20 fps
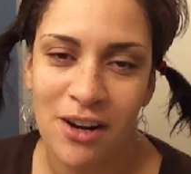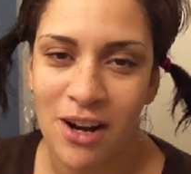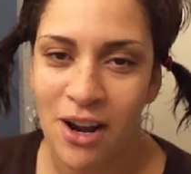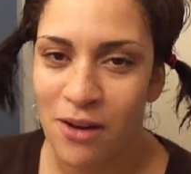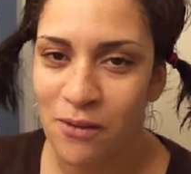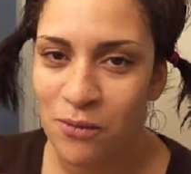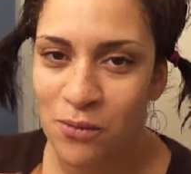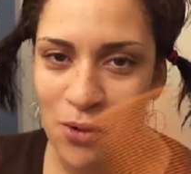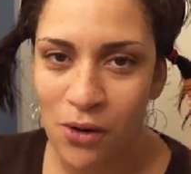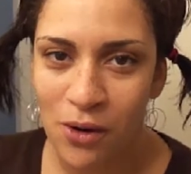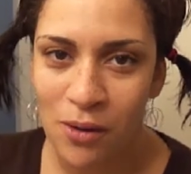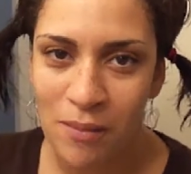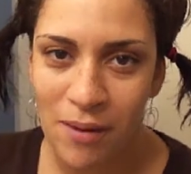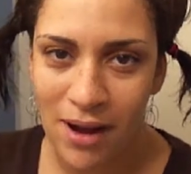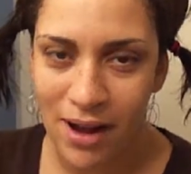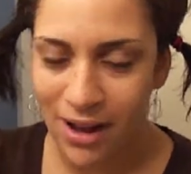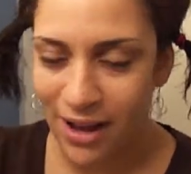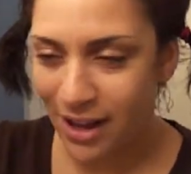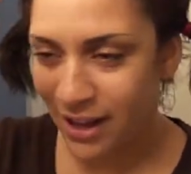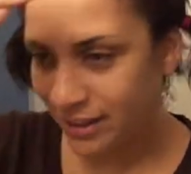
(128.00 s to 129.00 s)
I wore
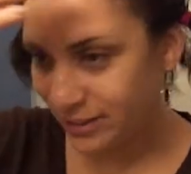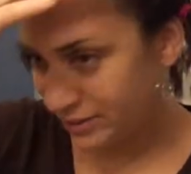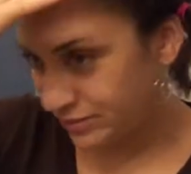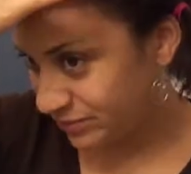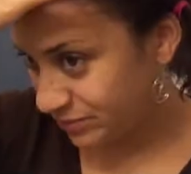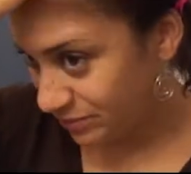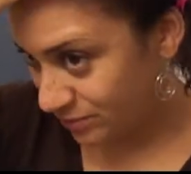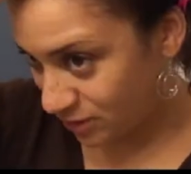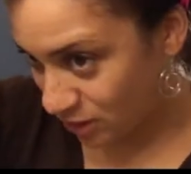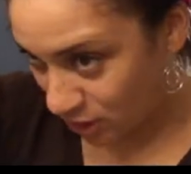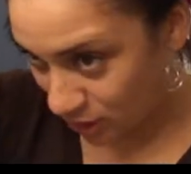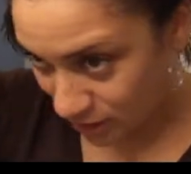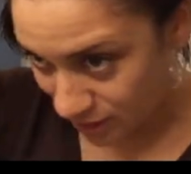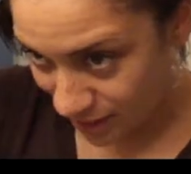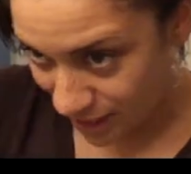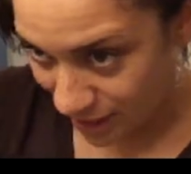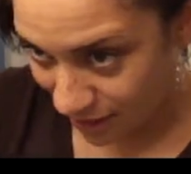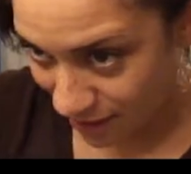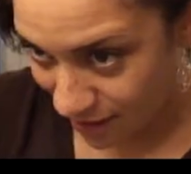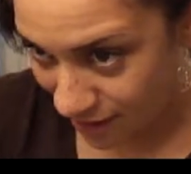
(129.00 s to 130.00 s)
my curly
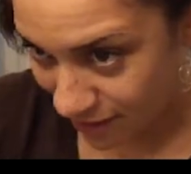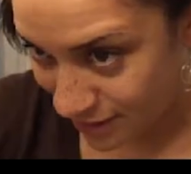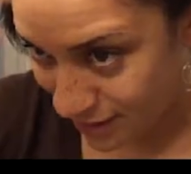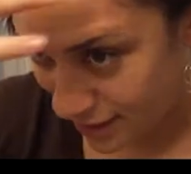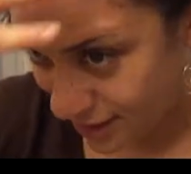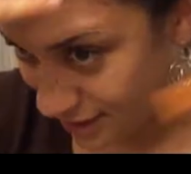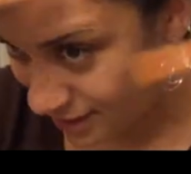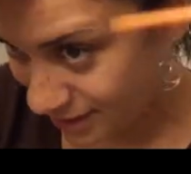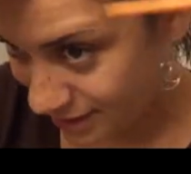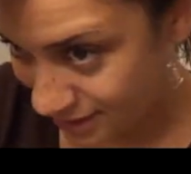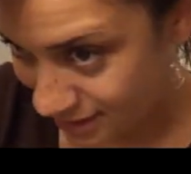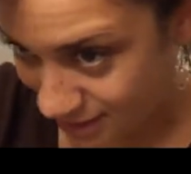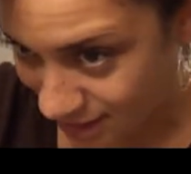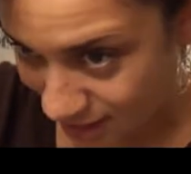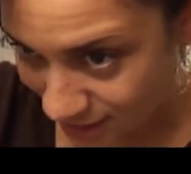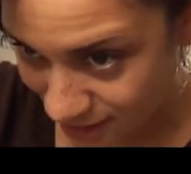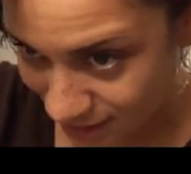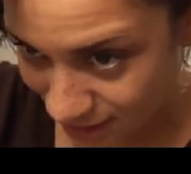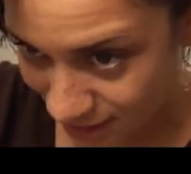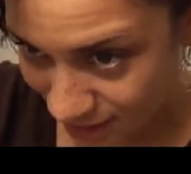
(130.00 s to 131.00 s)
hair out, and
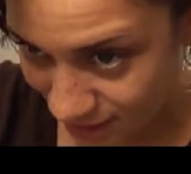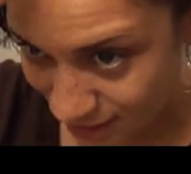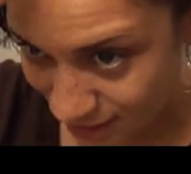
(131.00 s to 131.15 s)
that's it.